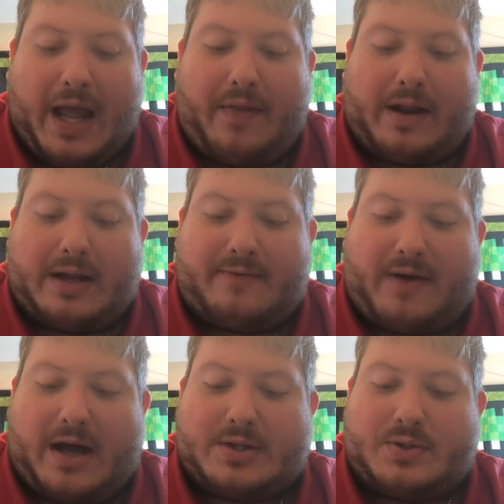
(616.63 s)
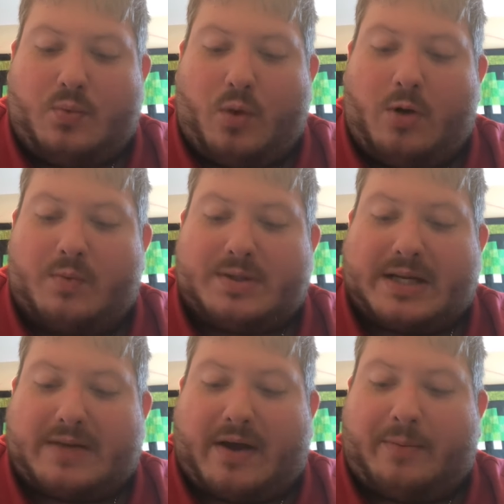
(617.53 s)
That undefiled womb was
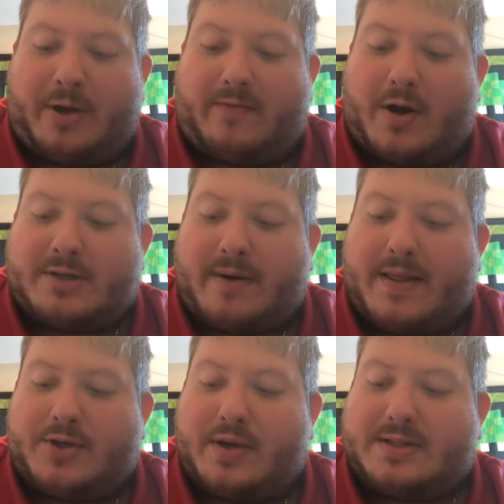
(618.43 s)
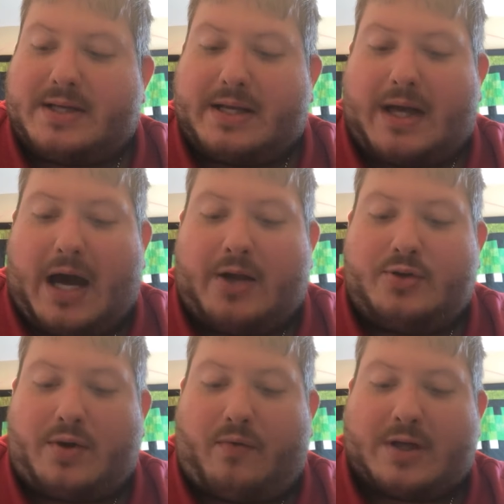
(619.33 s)
sanctified pure virgin by the transcendent God
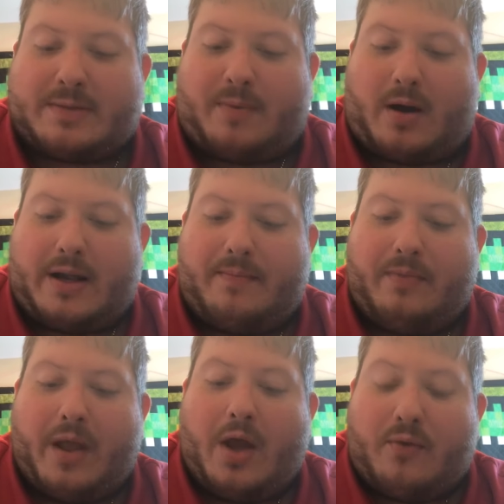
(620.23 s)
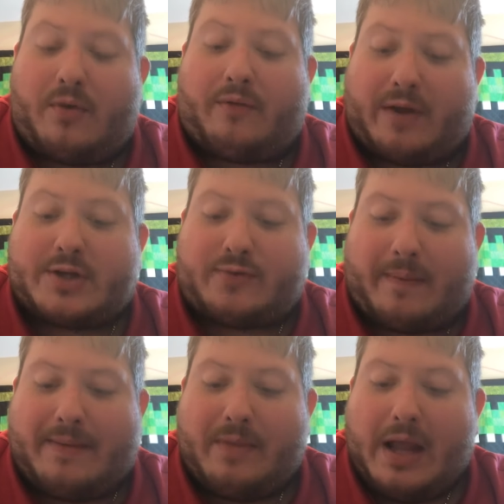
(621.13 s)
who took flesh upon it, flesh
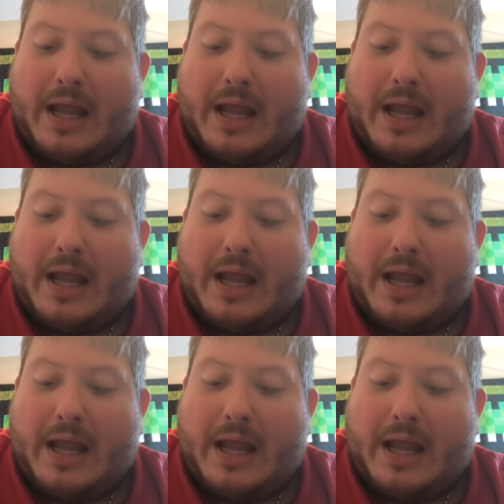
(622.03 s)
from it.